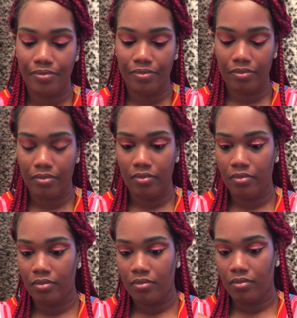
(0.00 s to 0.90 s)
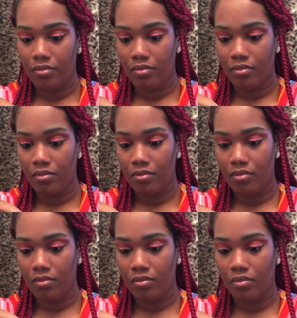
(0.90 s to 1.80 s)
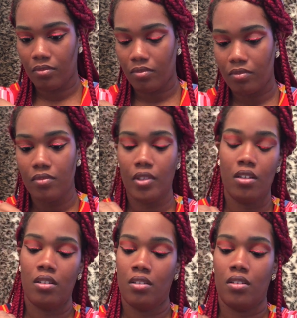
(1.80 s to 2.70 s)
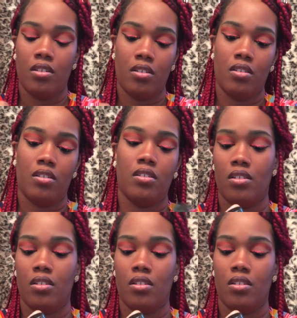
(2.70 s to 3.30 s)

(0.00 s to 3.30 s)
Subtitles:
Nothing is said.